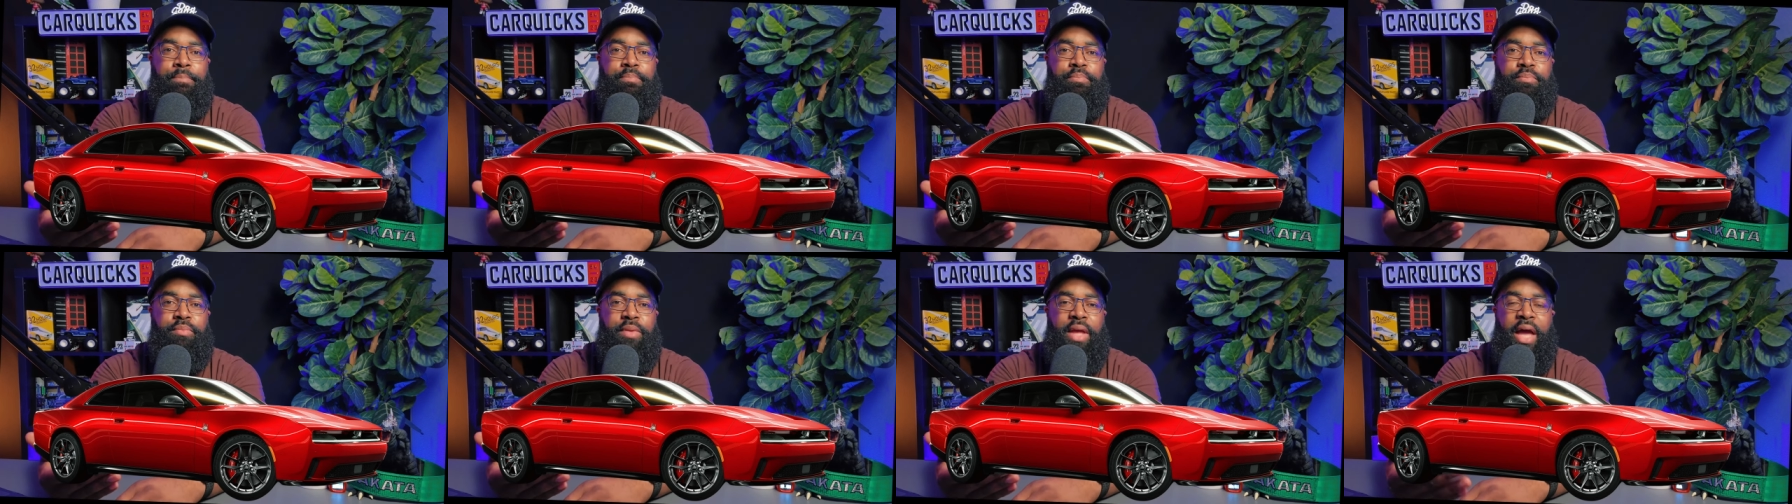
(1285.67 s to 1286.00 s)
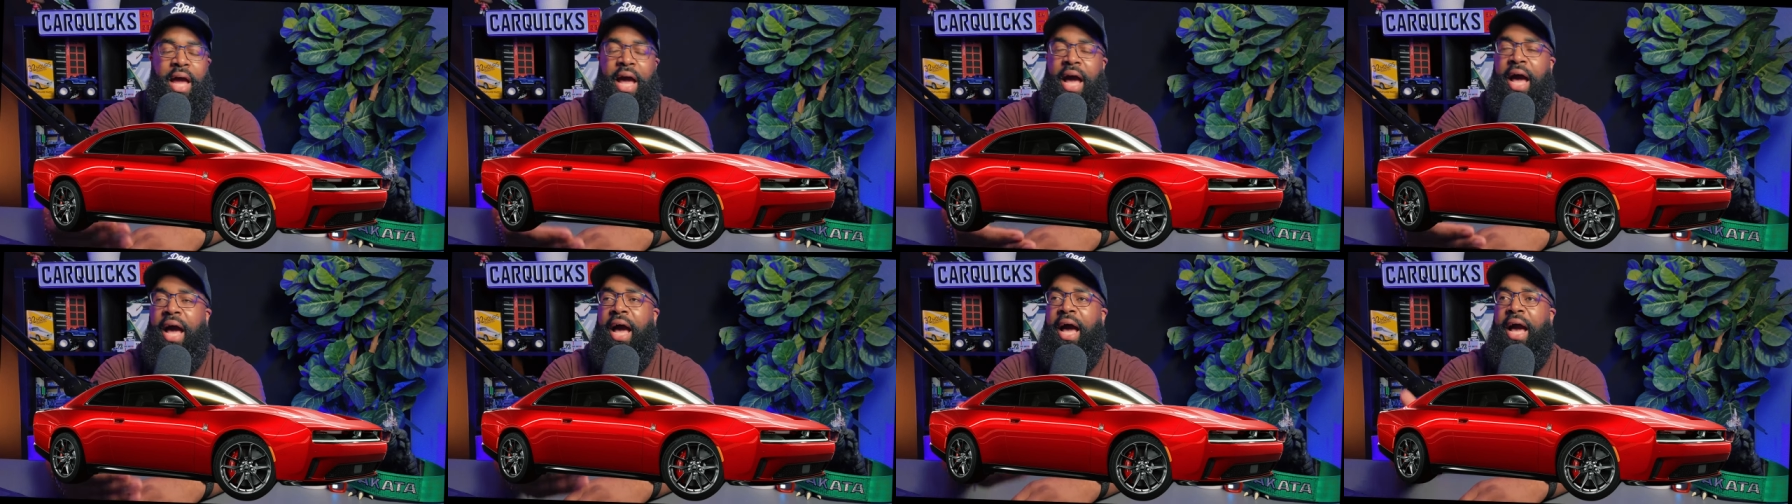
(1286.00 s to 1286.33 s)

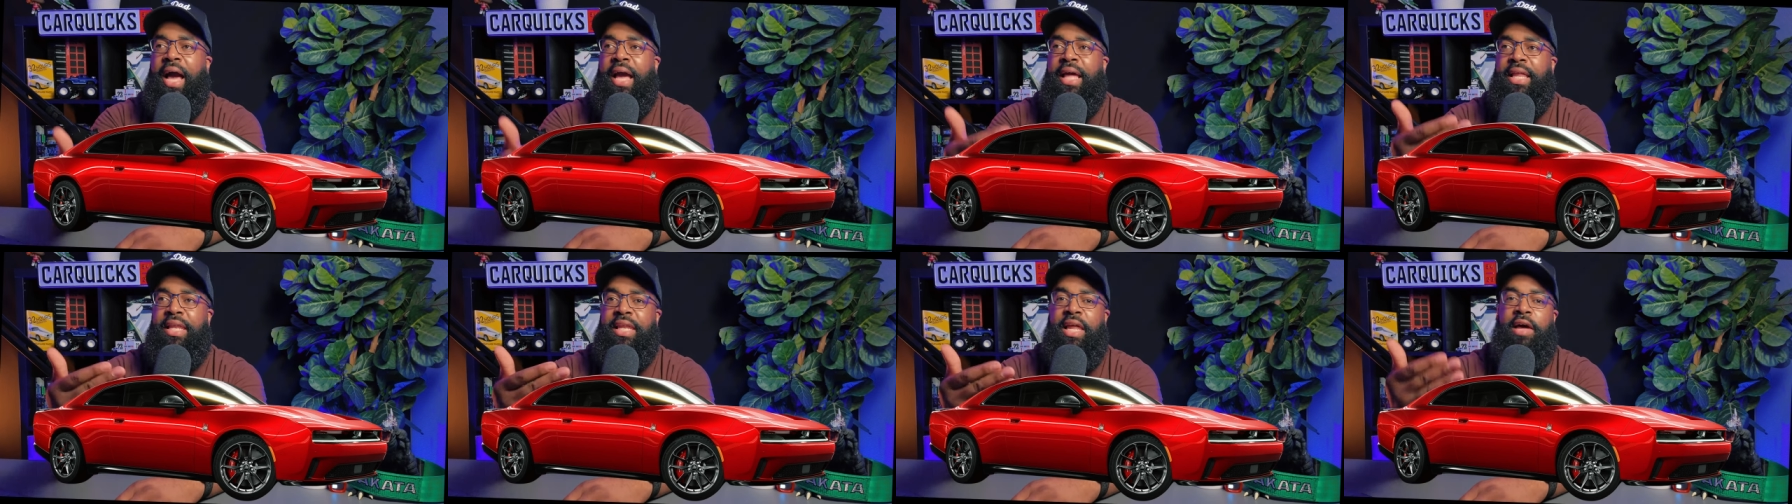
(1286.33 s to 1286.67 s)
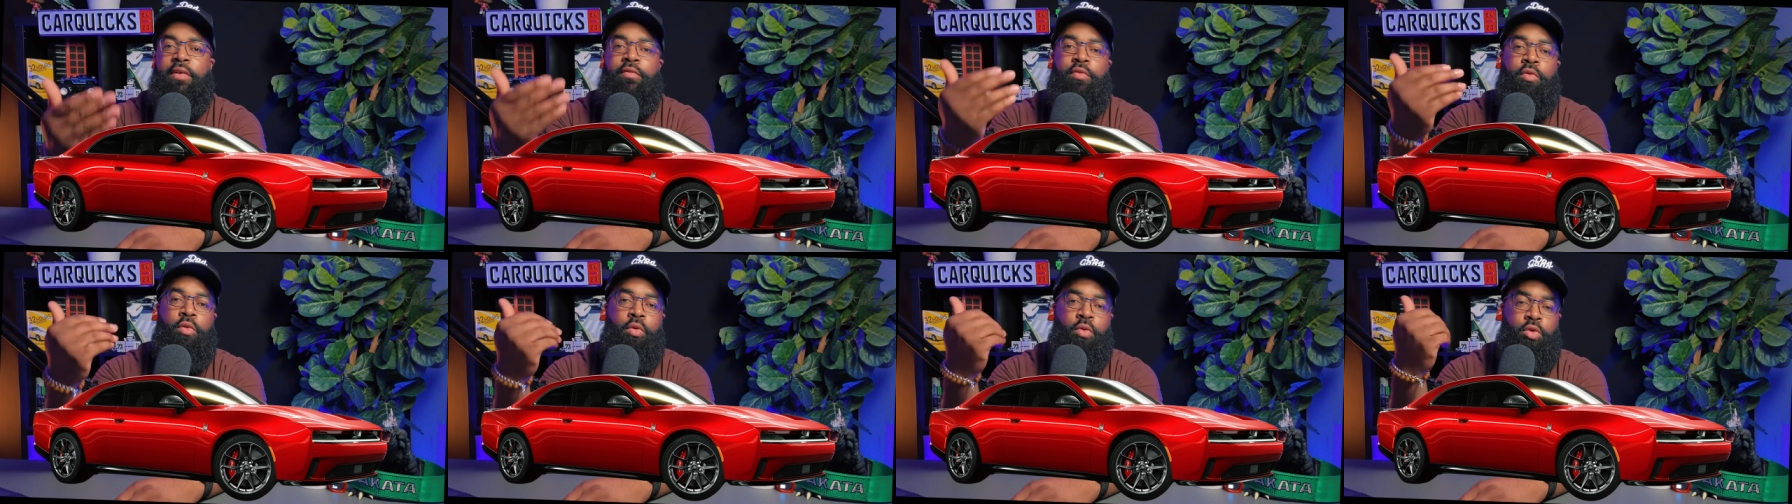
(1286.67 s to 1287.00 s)
high
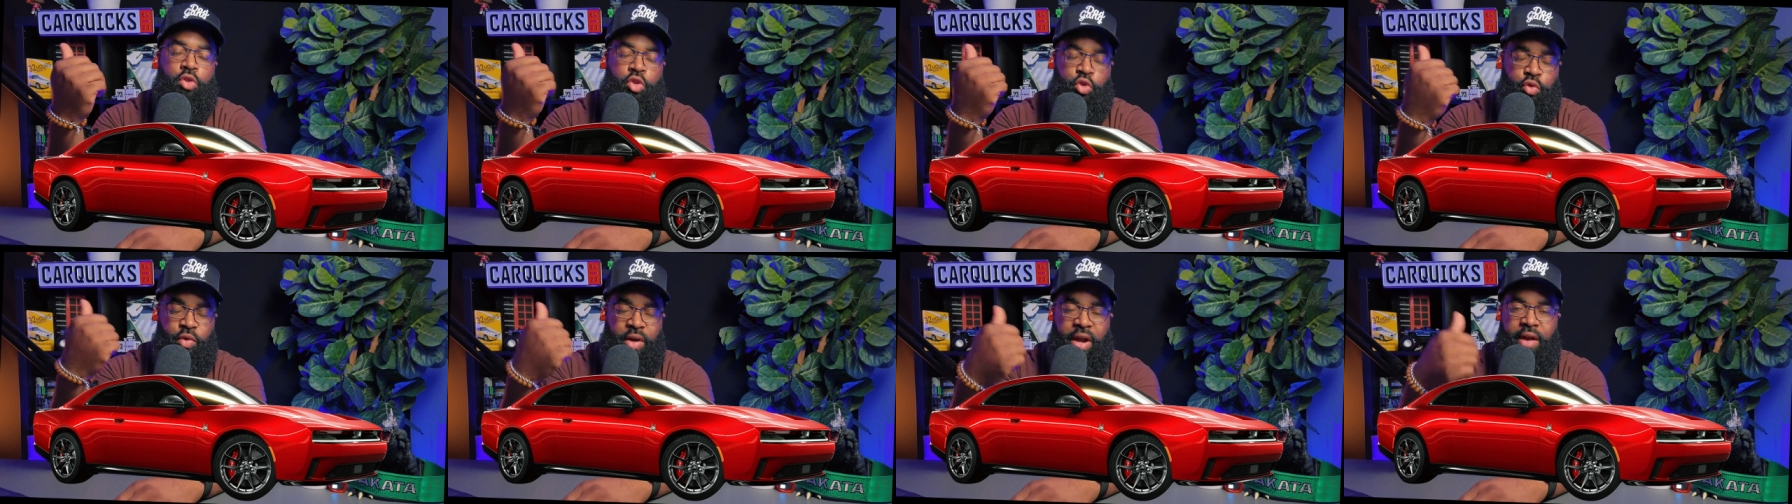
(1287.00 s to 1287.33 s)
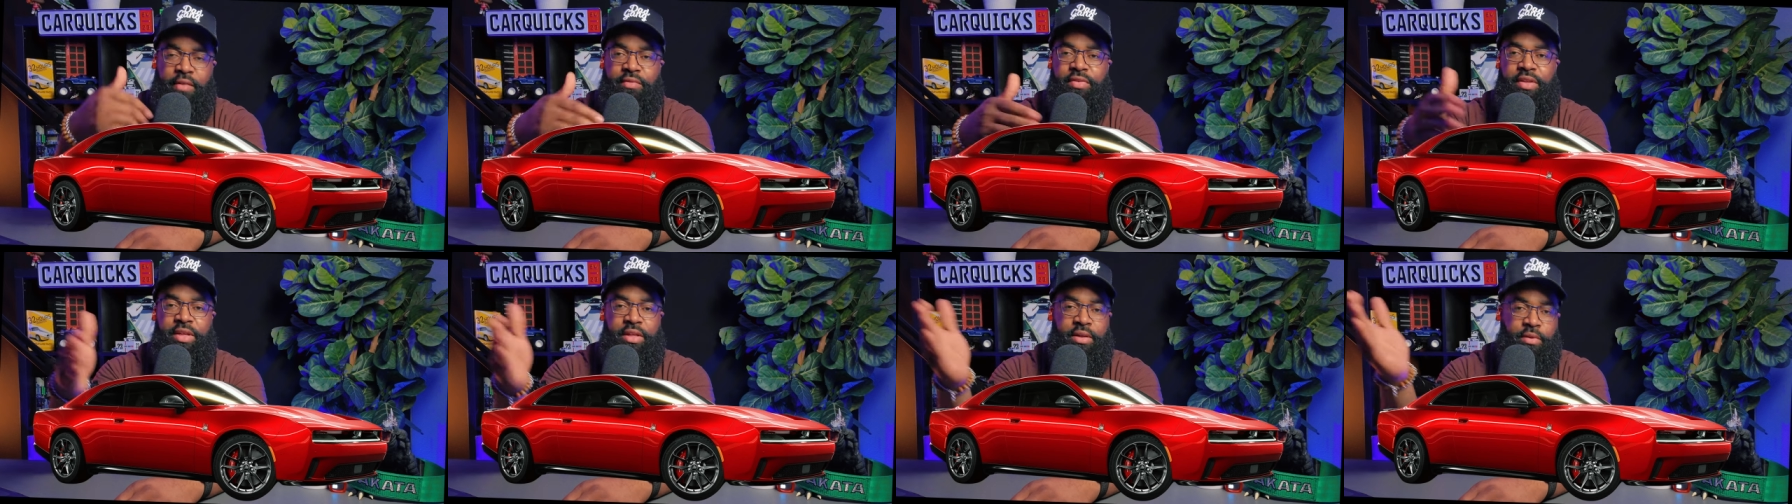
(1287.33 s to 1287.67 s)
level
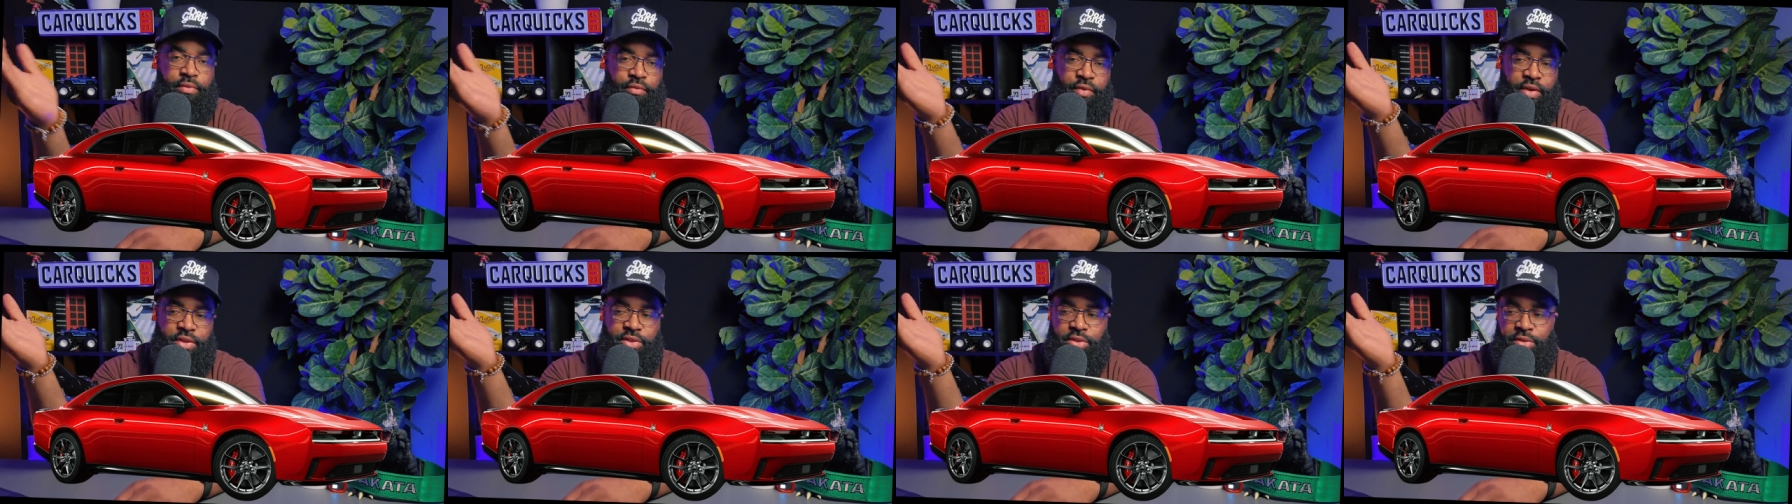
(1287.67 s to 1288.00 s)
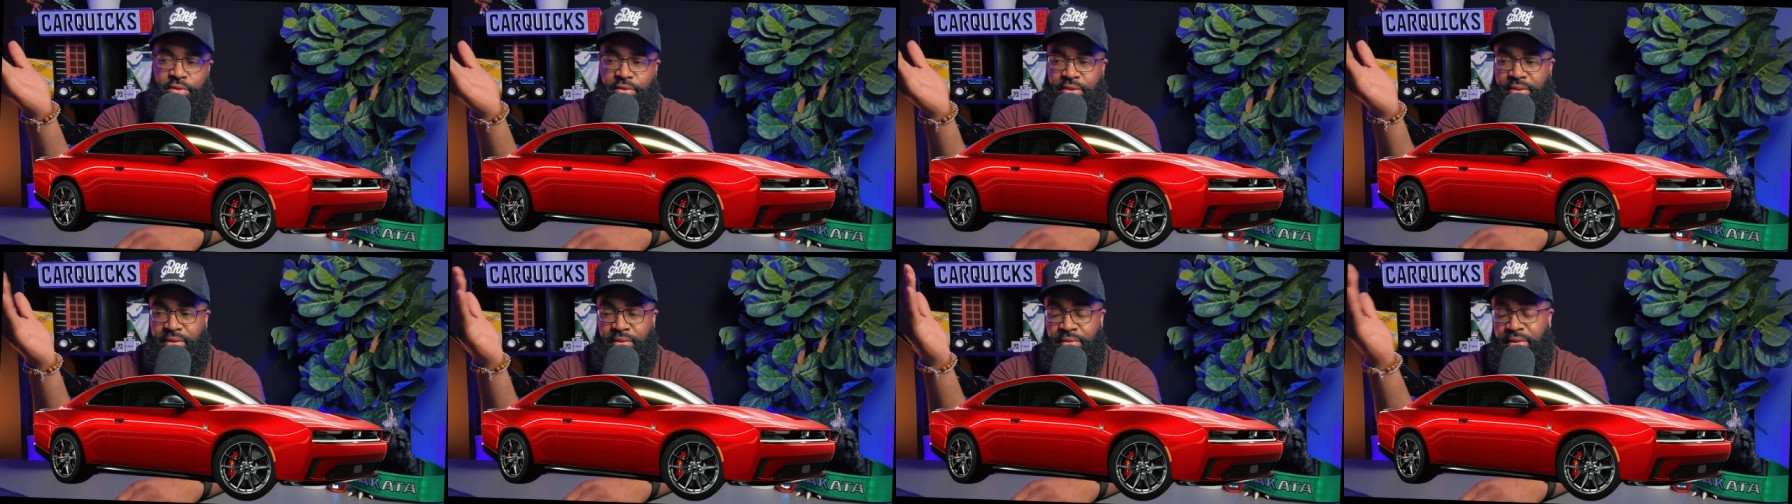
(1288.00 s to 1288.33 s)
traveling efficiency.